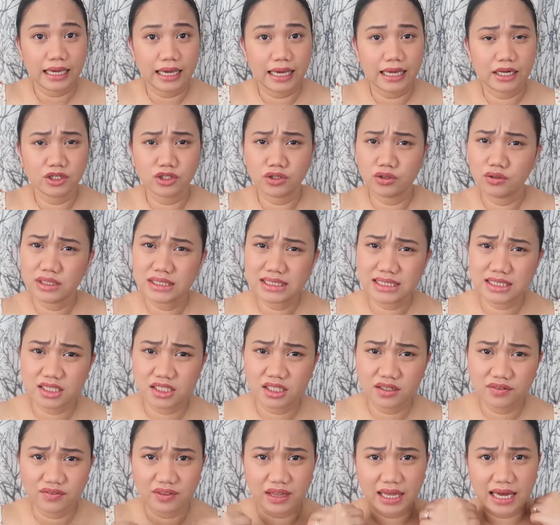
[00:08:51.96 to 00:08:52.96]
And you
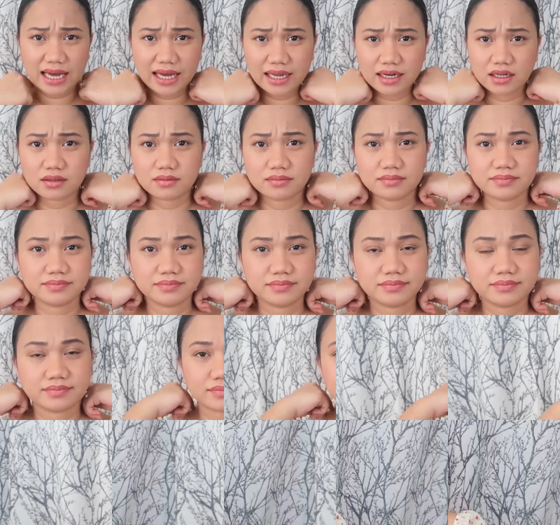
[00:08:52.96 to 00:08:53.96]
deserve that.
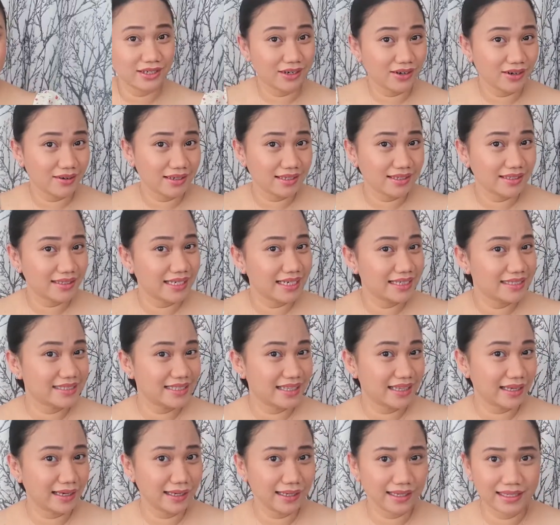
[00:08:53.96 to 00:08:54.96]
So what do you guys
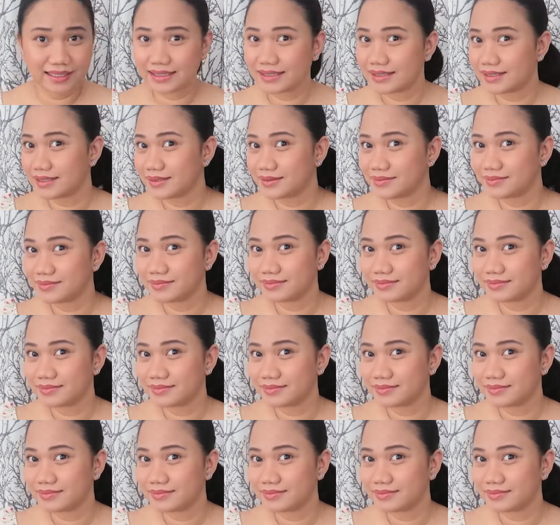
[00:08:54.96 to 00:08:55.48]
think?